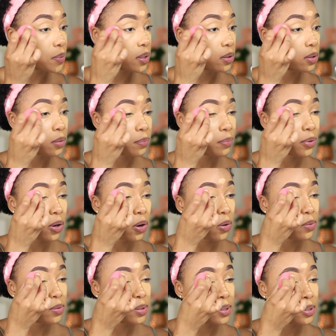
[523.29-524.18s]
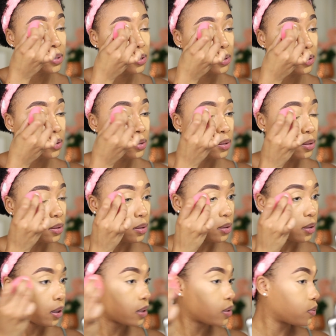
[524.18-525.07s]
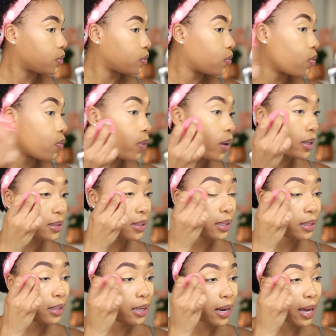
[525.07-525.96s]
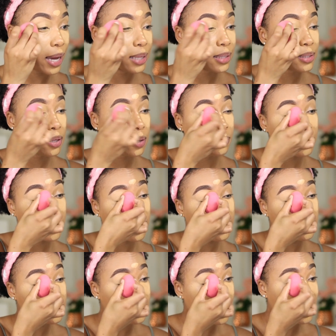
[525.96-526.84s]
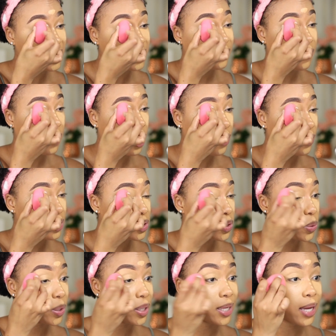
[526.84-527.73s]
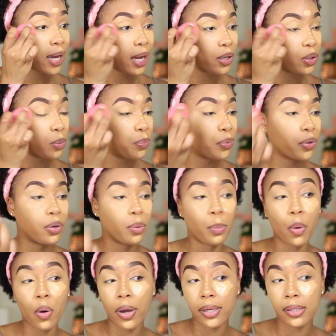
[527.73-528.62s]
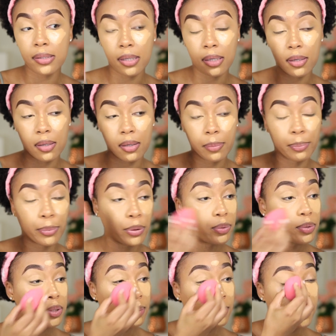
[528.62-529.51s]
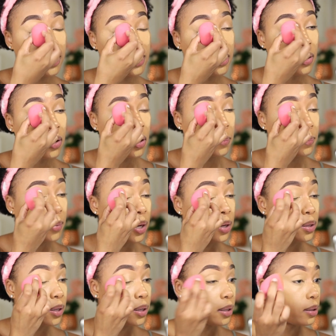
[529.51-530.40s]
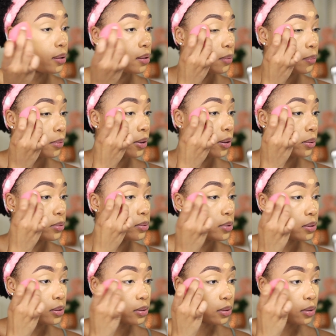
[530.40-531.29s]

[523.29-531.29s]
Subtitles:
to the brows, because we don't want any lines up there, so as far as you can, you put the point of the beauty blender up underneath the brows.